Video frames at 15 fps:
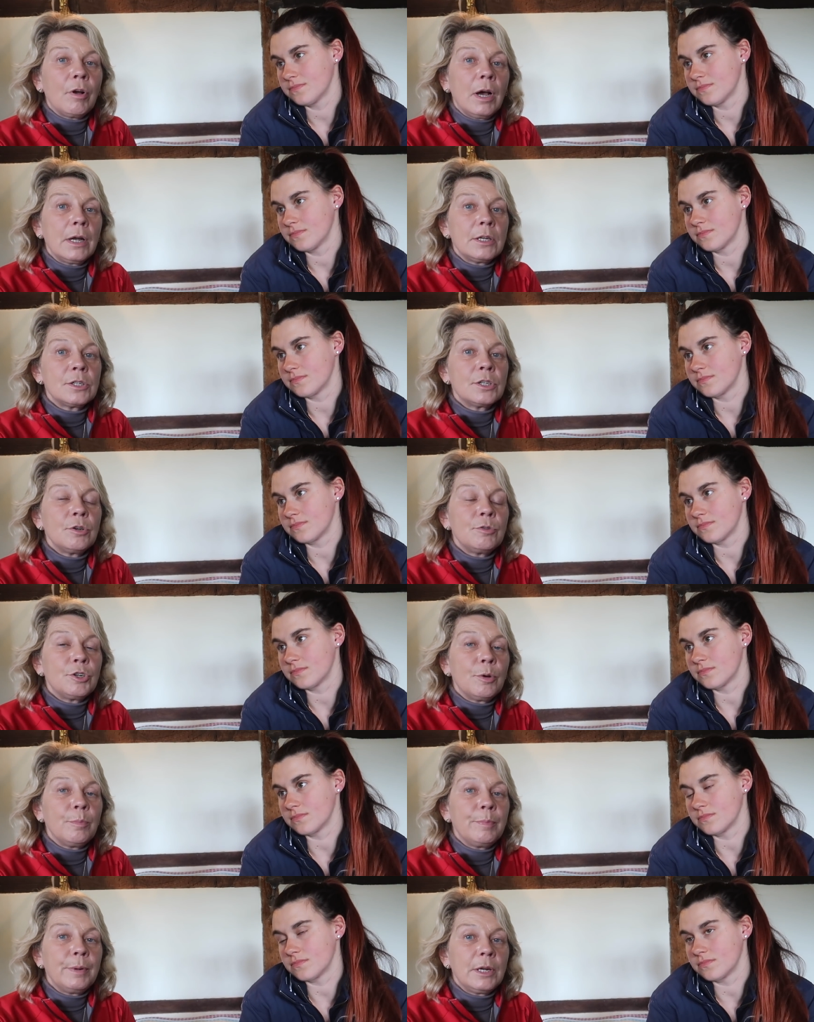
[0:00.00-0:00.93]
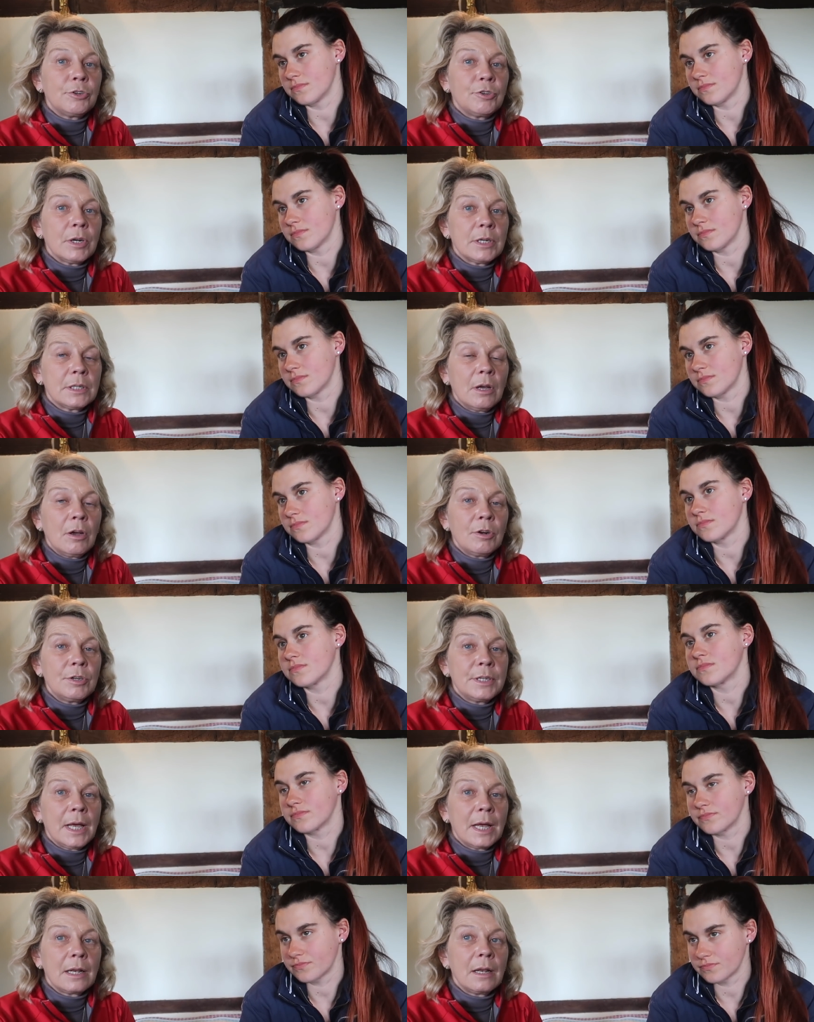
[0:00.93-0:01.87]
Speaker 1: riders who jump in a dressage
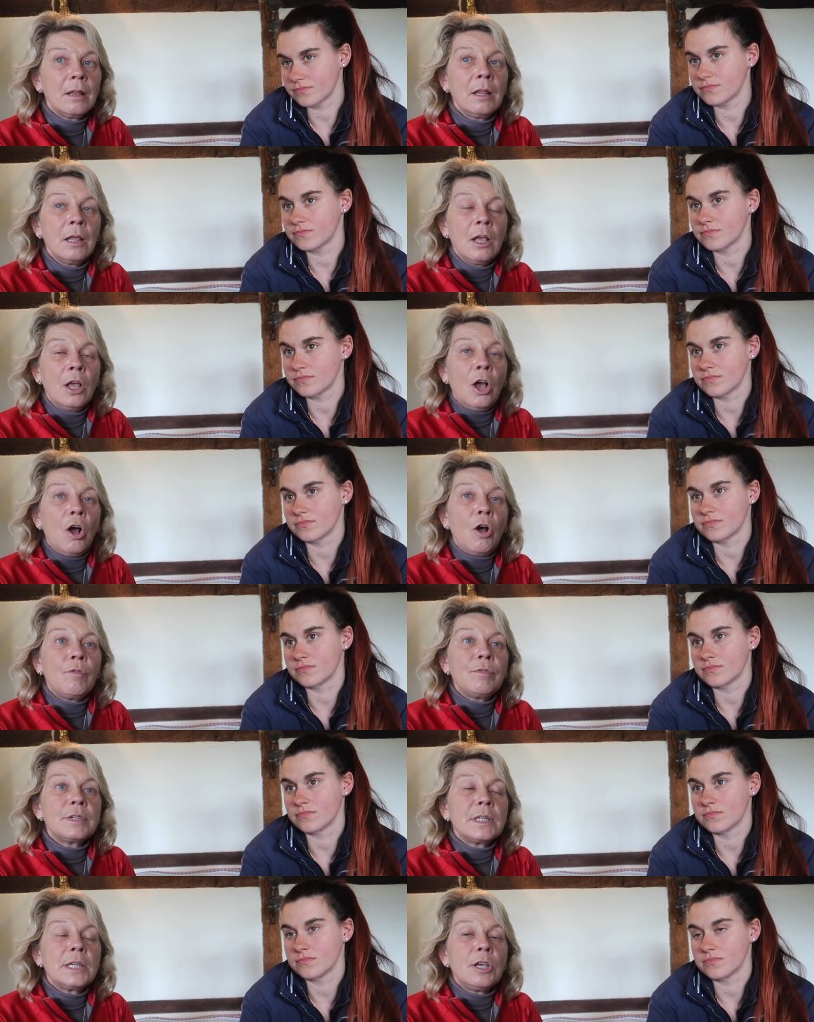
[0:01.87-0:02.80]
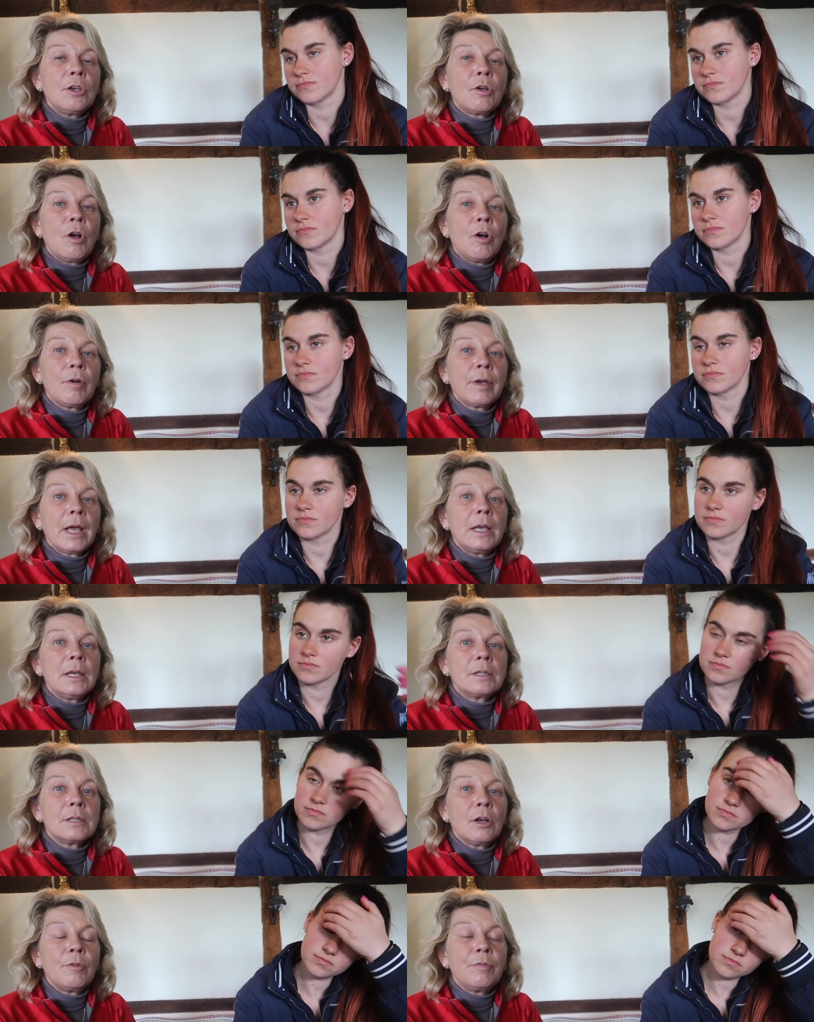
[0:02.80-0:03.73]
saddle. Obviously you can't get
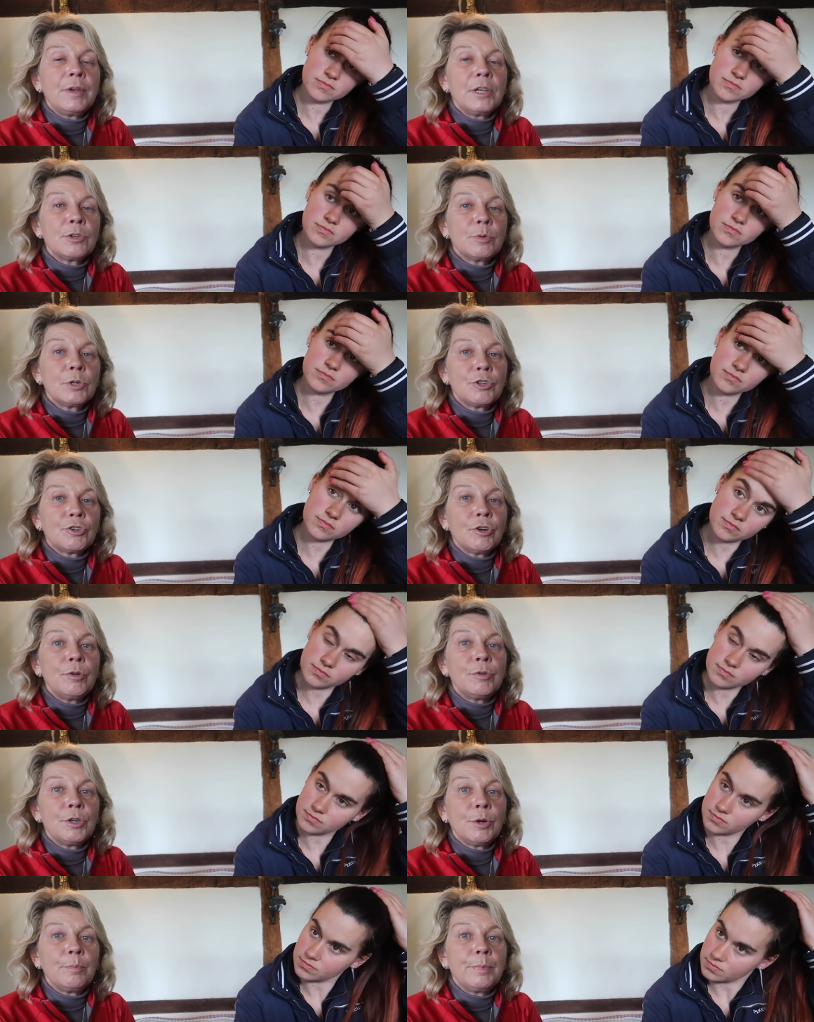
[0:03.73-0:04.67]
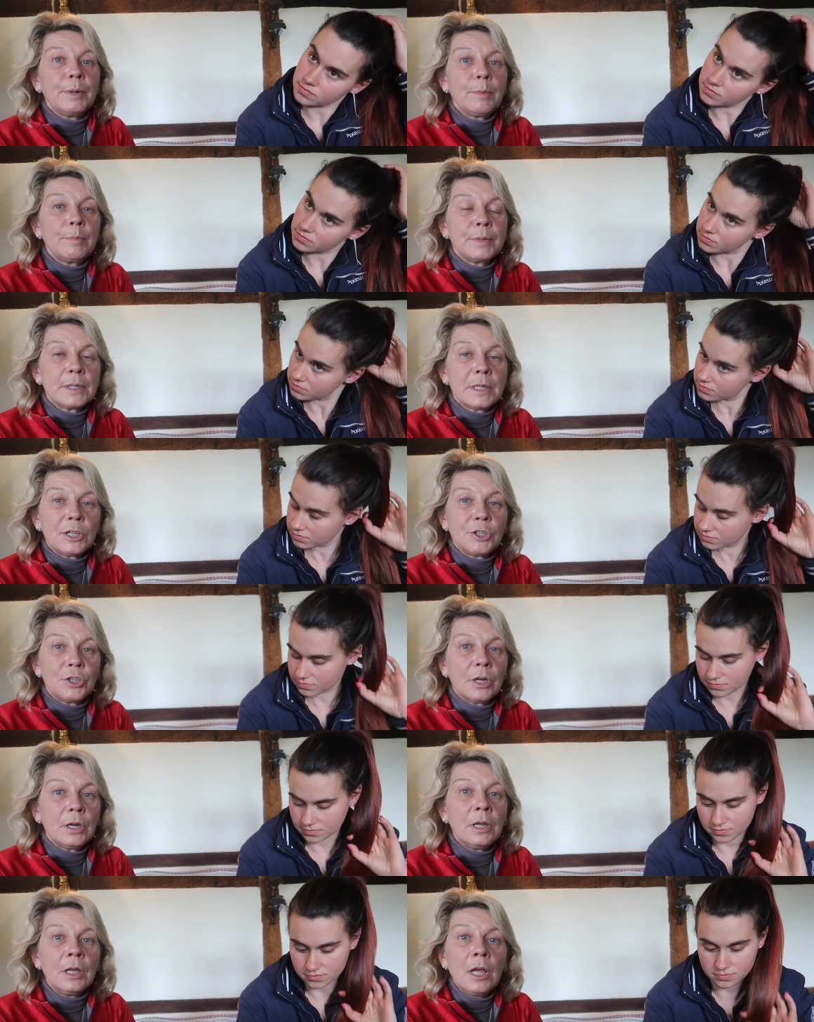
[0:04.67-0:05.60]
yourself into a true jumping
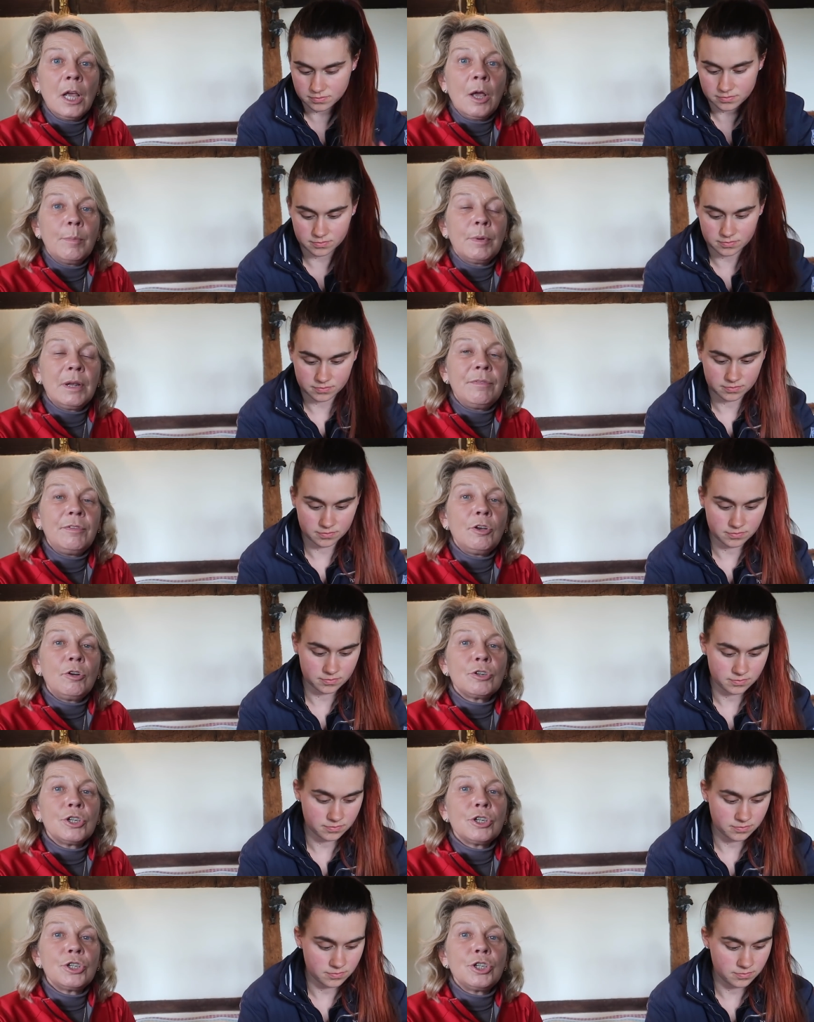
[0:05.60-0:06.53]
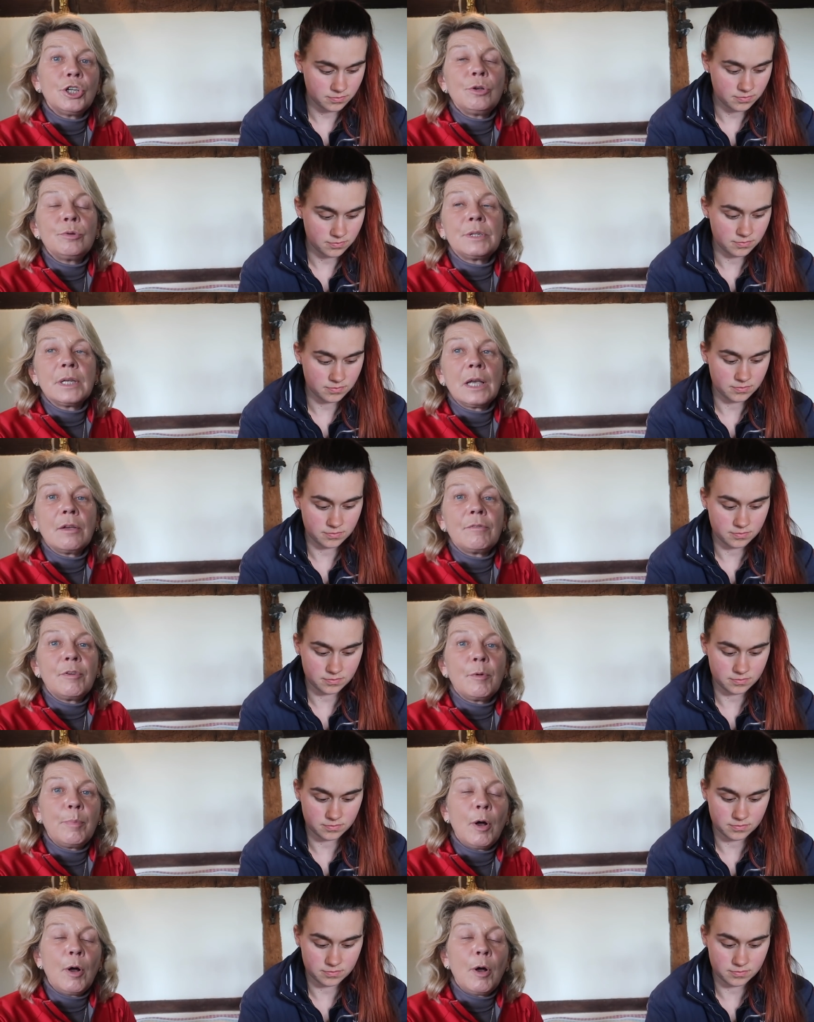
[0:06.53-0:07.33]
position, but if you're just using it for